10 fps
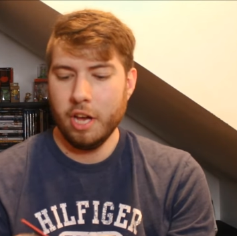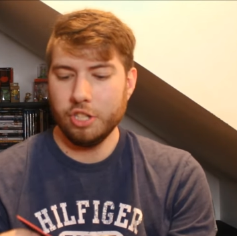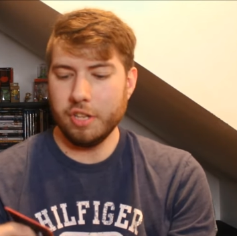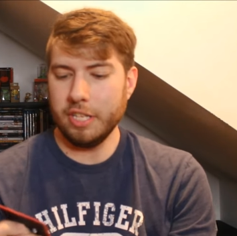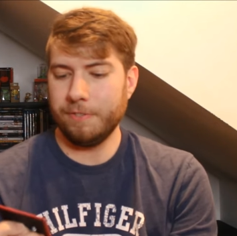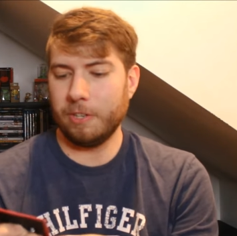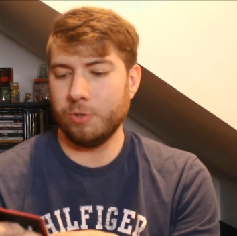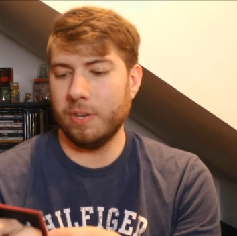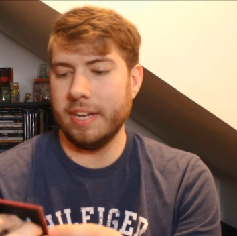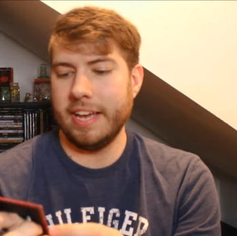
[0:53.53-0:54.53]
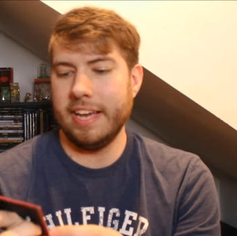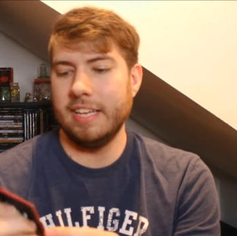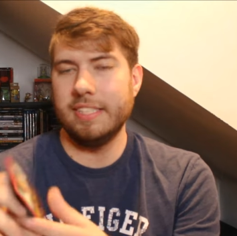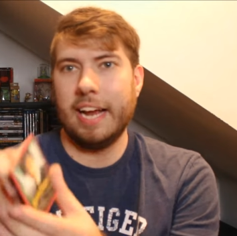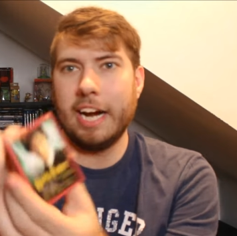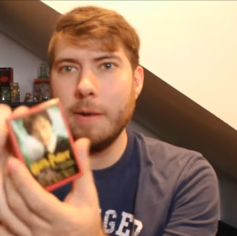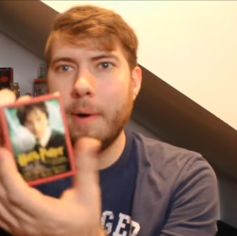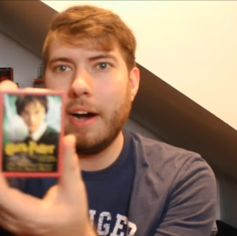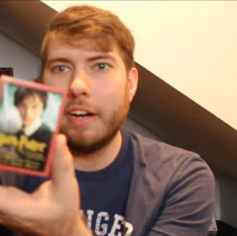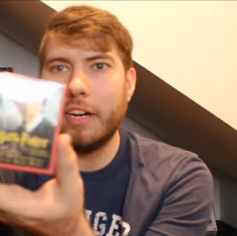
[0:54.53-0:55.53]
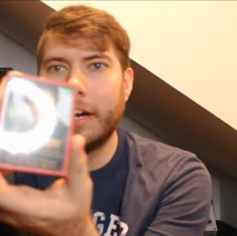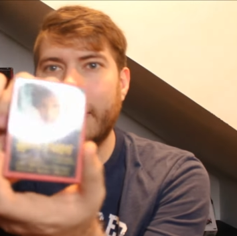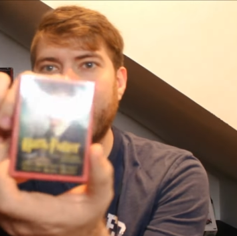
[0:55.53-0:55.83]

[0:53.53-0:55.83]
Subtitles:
So this first one is Harry Potter